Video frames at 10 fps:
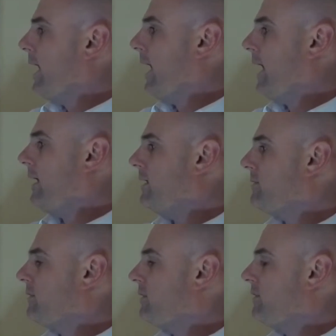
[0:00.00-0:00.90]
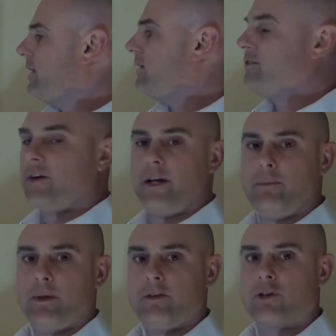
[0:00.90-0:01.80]
And these
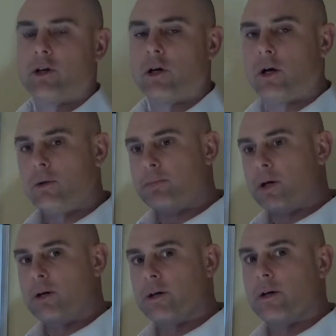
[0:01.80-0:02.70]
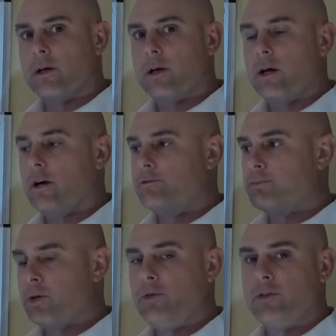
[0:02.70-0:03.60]
vitamins are all part of
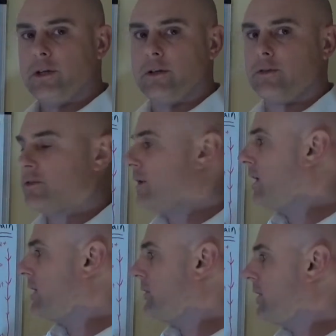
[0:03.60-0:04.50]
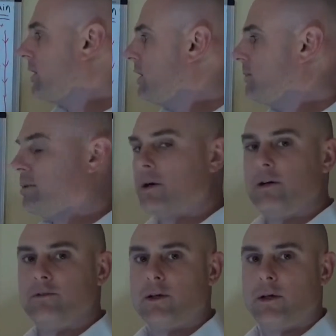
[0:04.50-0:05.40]
proteins. They are all part
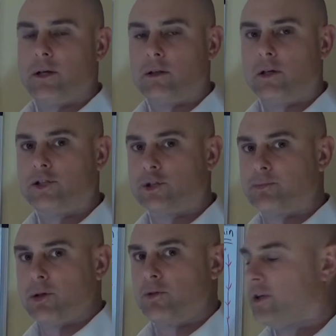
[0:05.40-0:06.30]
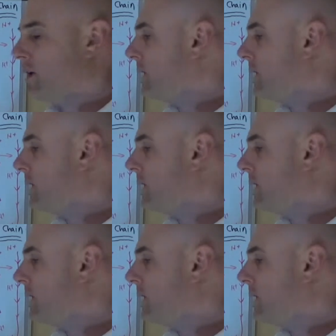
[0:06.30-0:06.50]
of a larger protein